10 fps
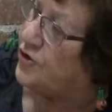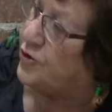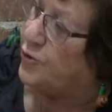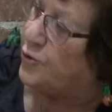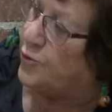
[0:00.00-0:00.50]

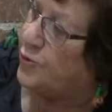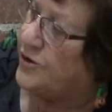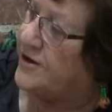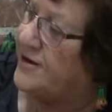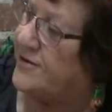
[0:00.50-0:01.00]
too.
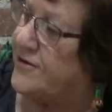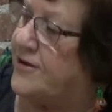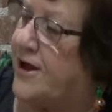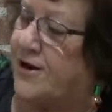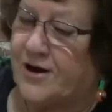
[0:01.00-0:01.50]

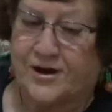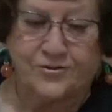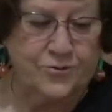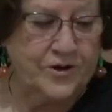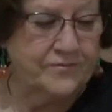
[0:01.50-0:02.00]
Isn't that a
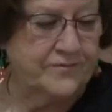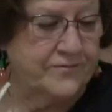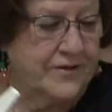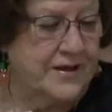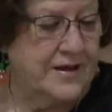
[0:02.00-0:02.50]
nice one?
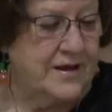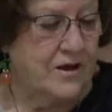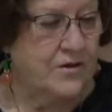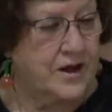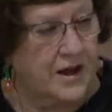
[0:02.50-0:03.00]

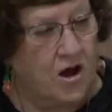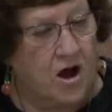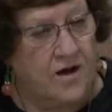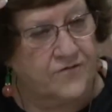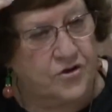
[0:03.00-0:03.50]
Okay,
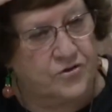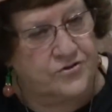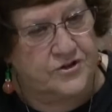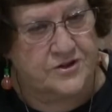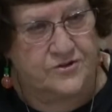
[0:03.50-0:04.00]
off
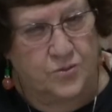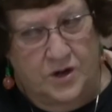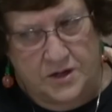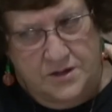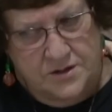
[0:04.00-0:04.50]
goes this
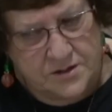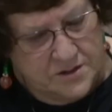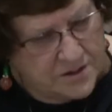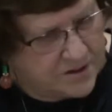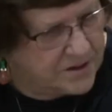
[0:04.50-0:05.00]
one.
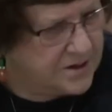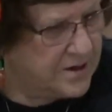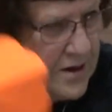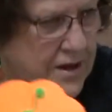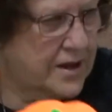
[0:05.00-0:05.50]

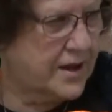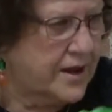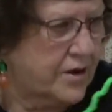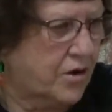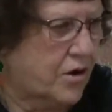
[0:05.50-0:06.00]

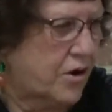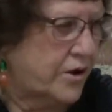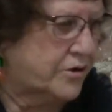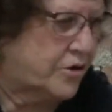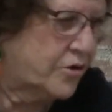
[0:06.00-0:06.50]
And
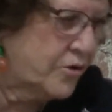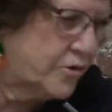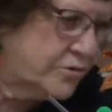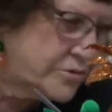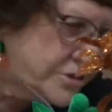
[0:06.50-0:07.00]
on
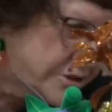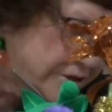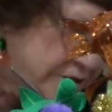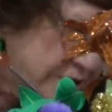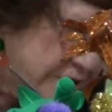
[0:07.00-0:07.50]

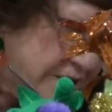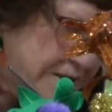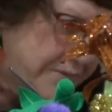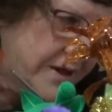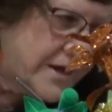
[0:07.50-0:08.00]
goes,
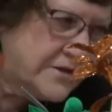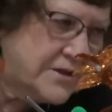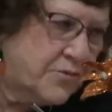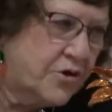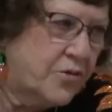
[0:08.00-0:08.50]
because
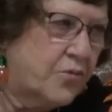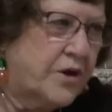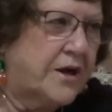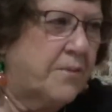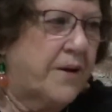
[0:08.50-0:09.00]
I'm going to
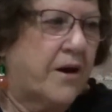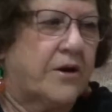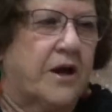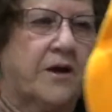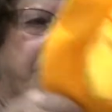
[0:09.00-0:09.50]
read
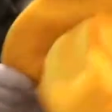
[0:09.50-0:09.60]
about a,